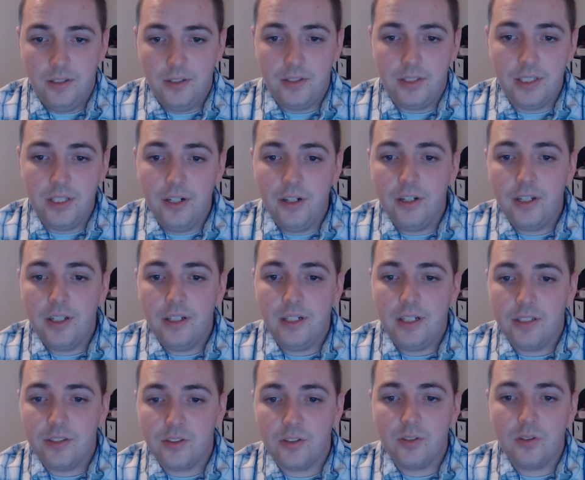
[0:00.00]
The internet
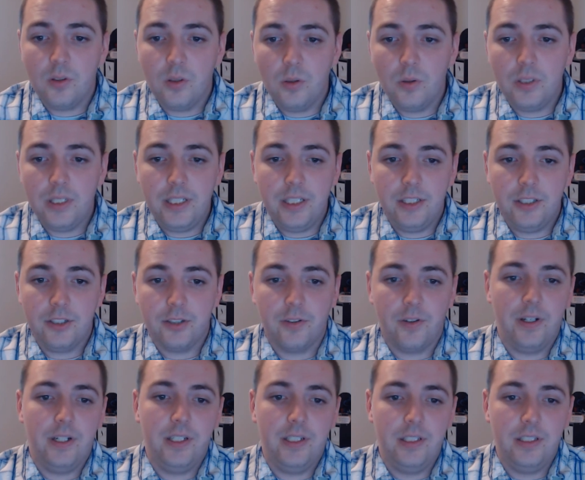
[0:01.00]
has slowly
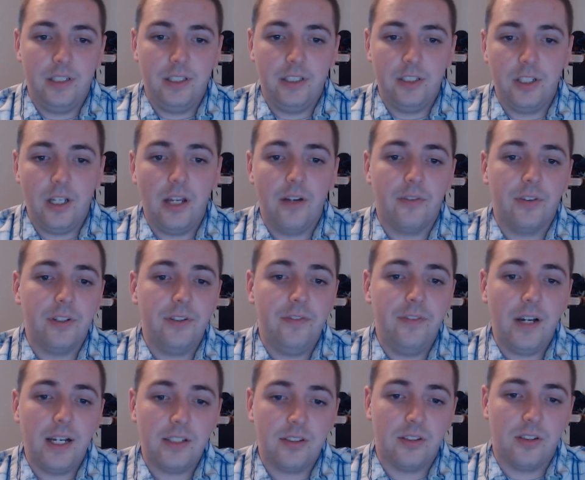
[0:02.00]
integrated into every
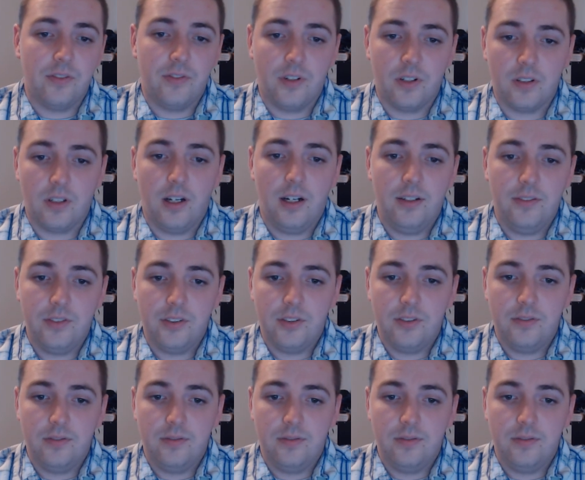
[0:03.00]
facet of our lives.